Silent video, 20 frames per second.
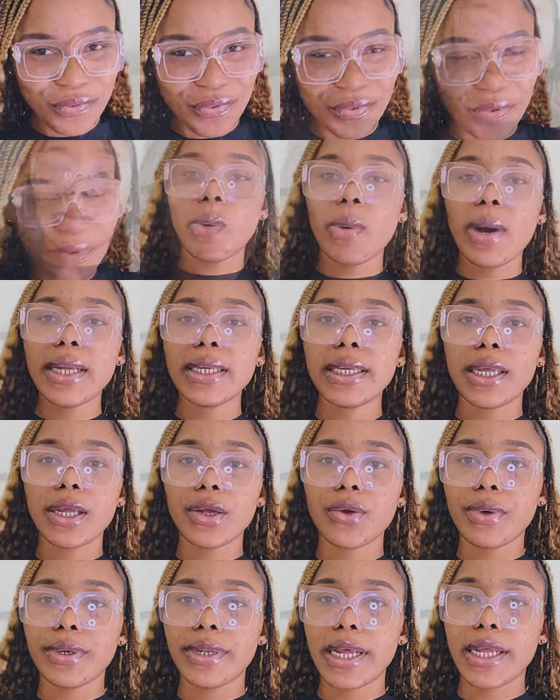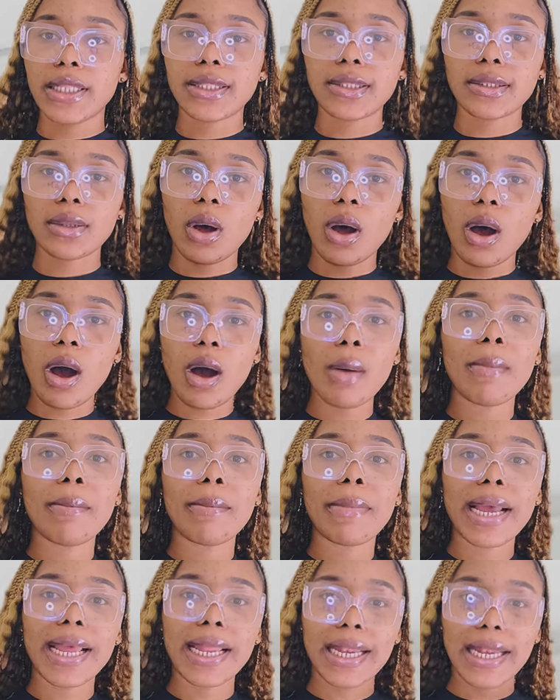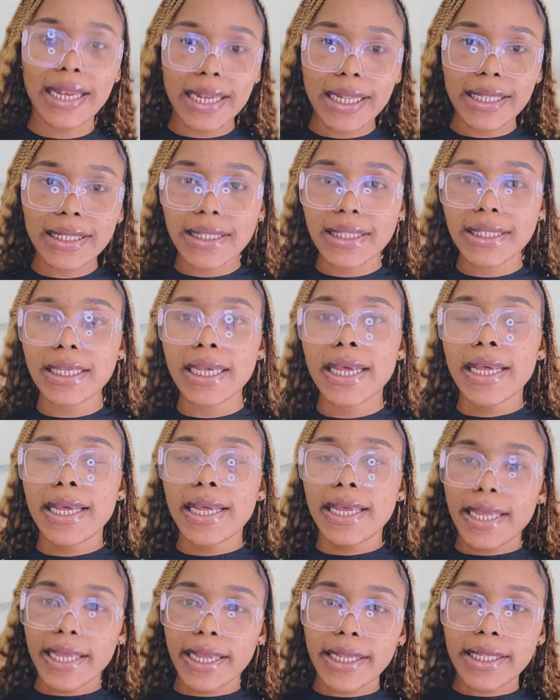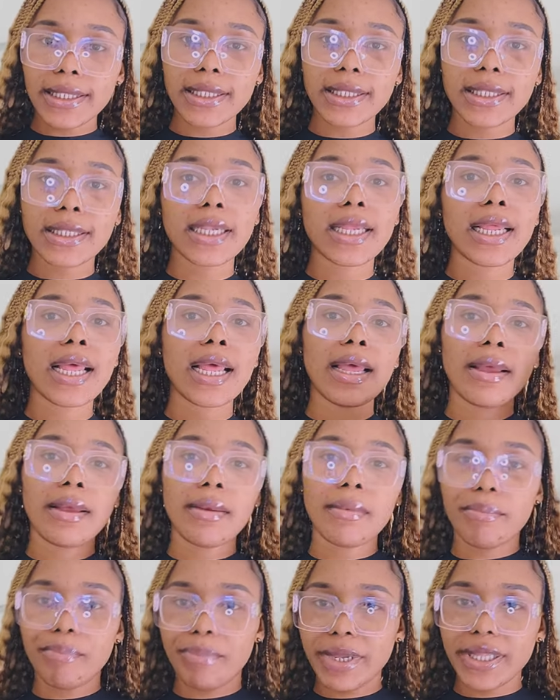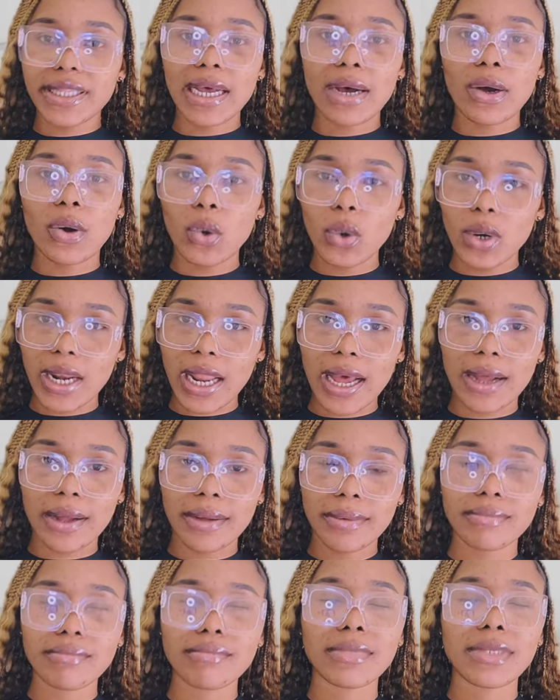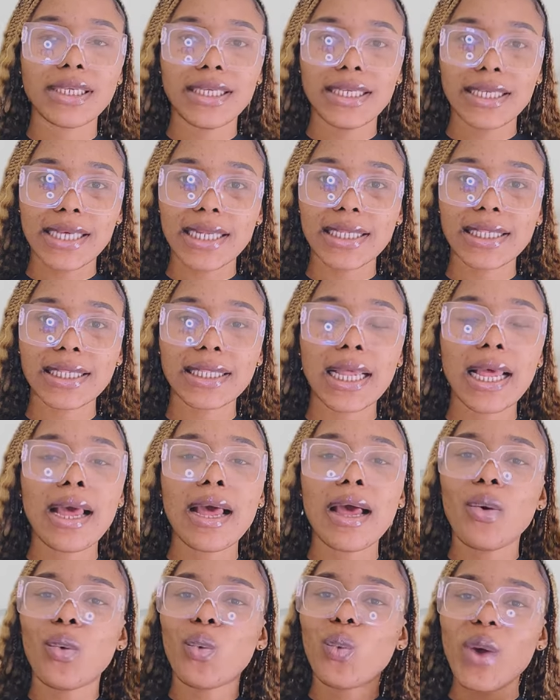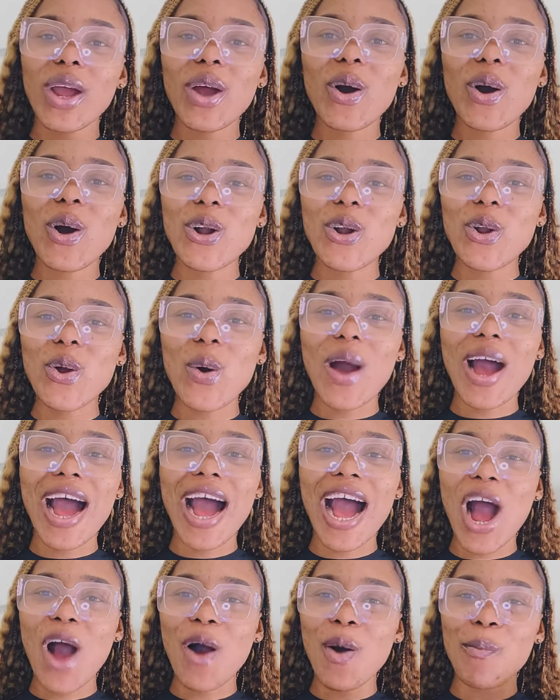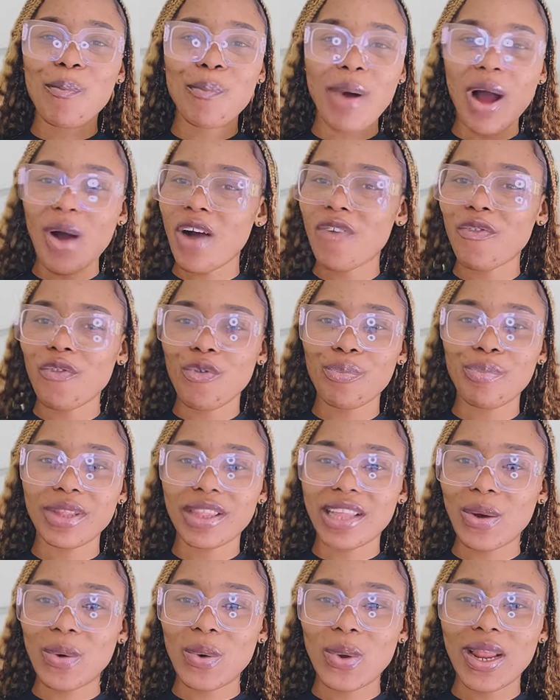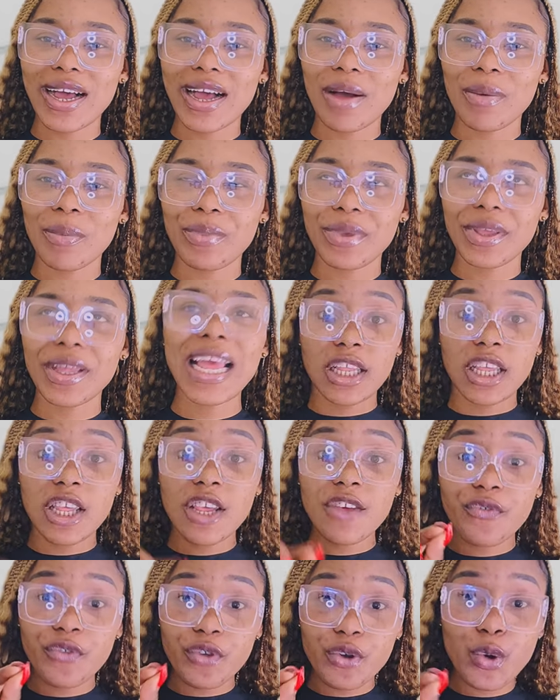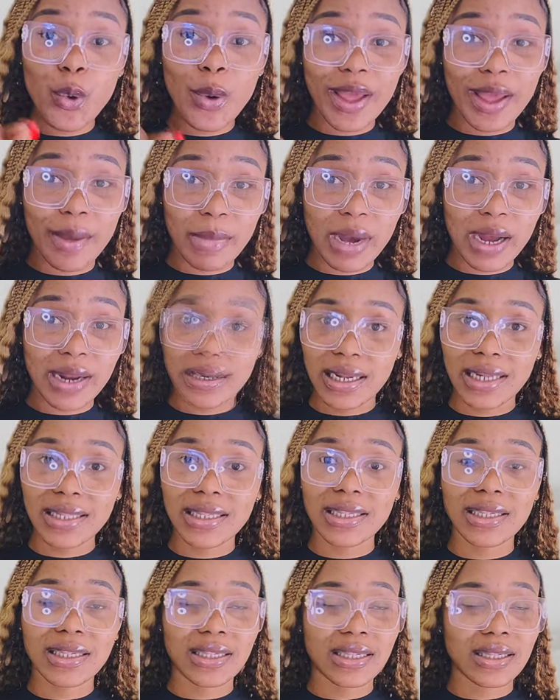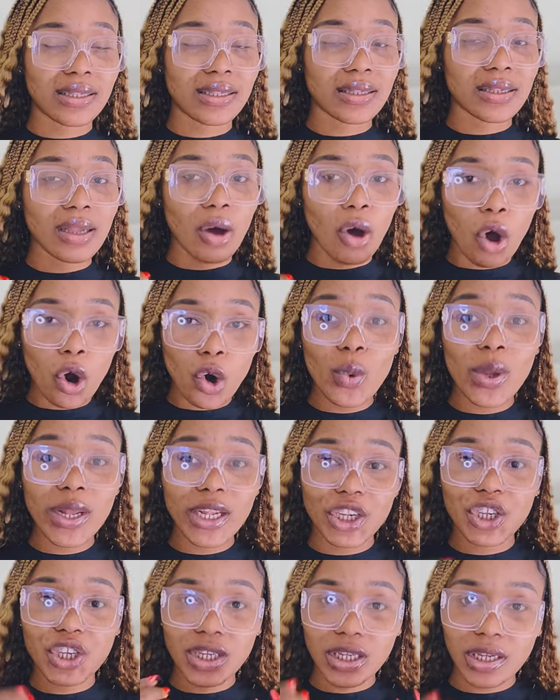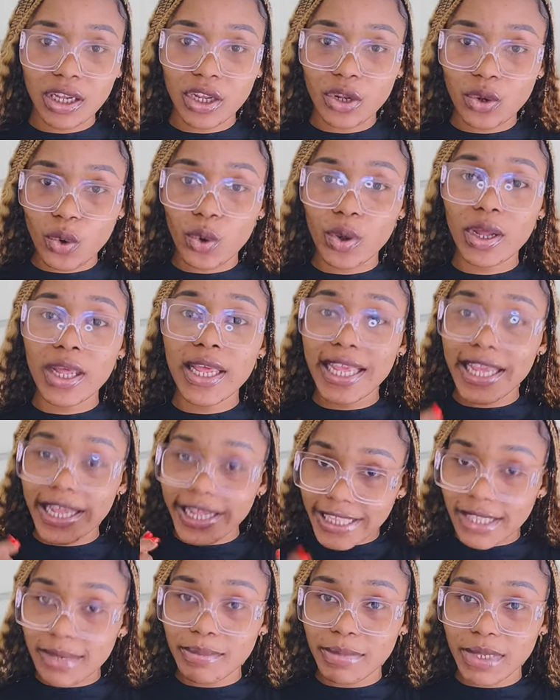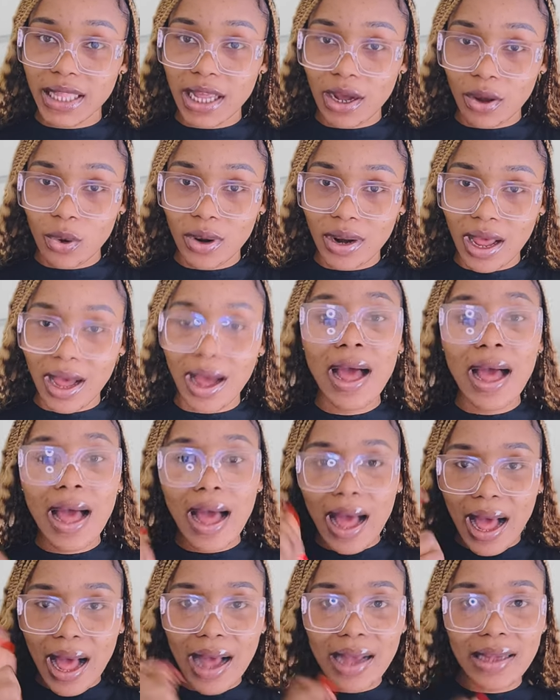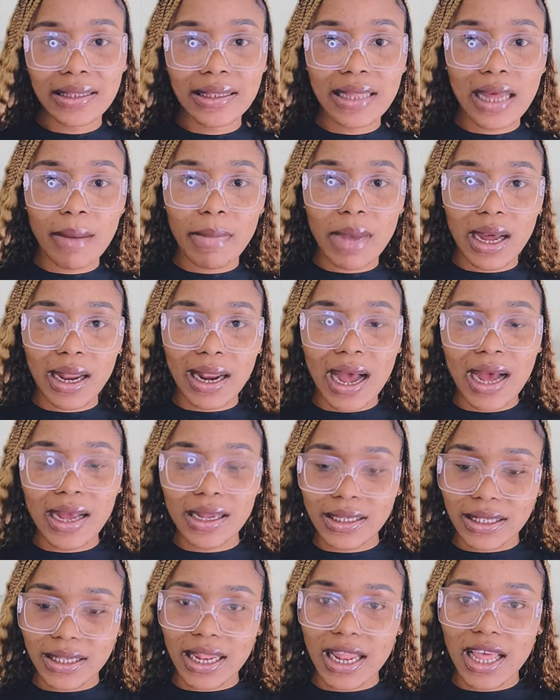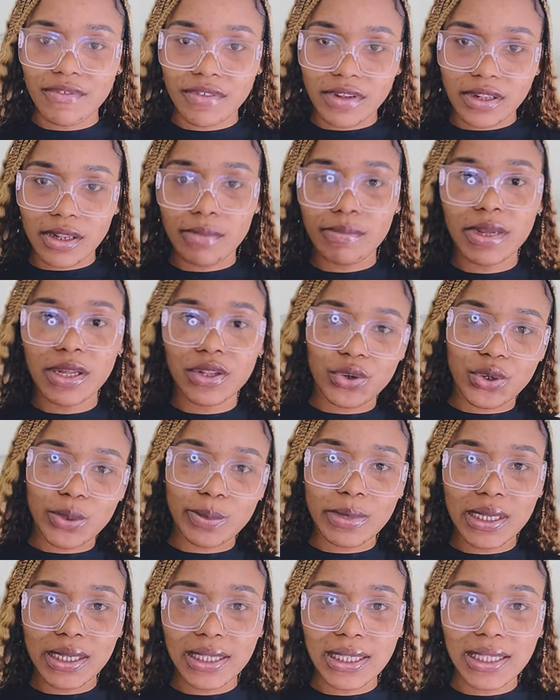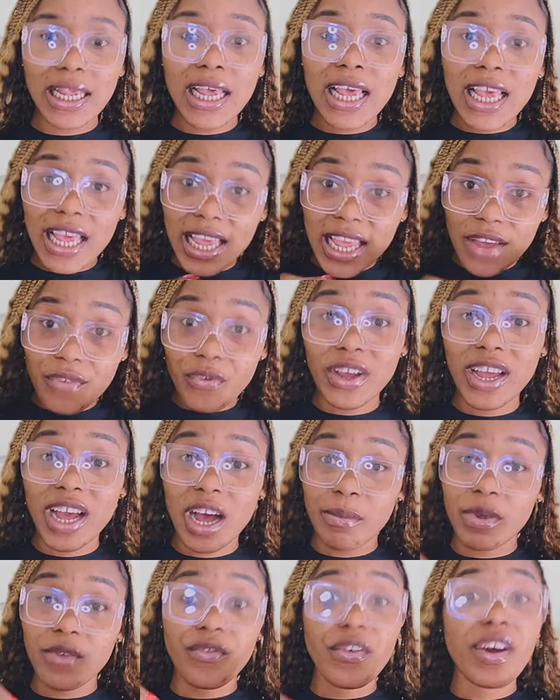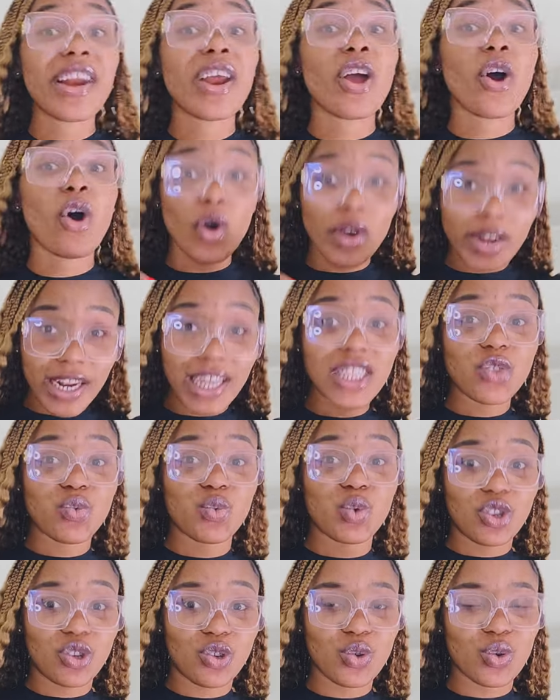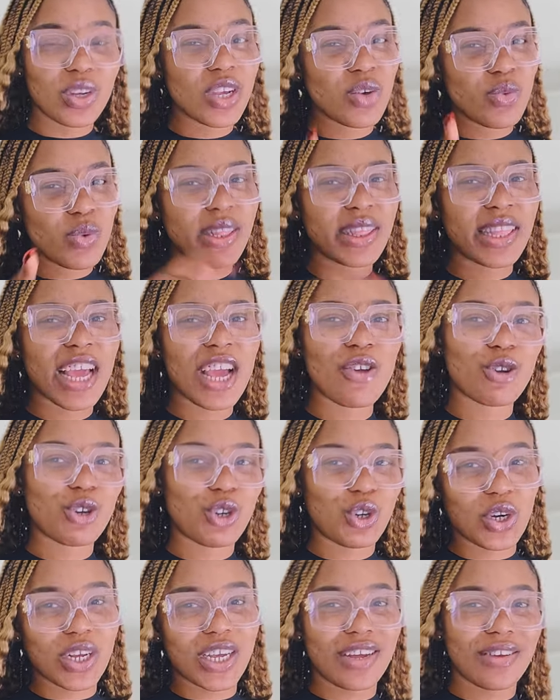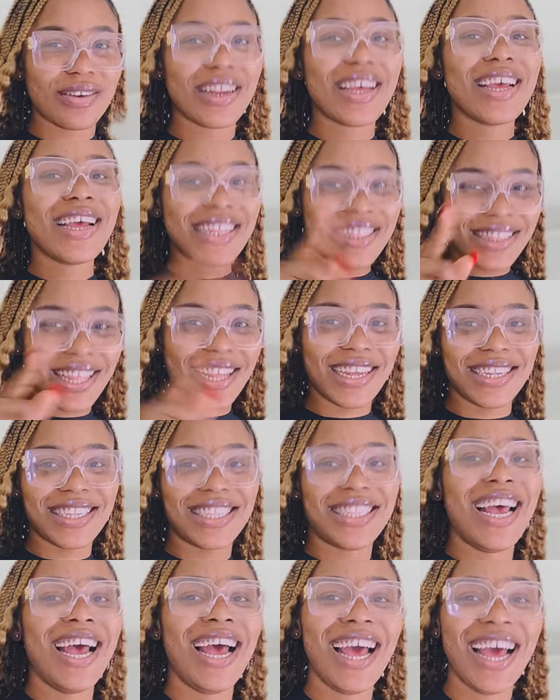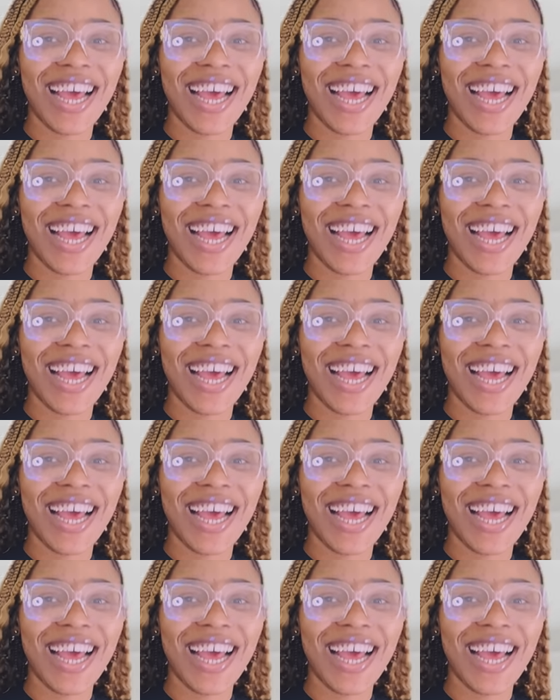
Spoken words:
The number one ingredient on my list is bitter cola. Yes. We all know how powerful bitter cola can be. If you know a man that is always, you know, eating bitter cola, ask that man how his life in the bedroom is. If he can be very honest with you, he will tell you shocking things.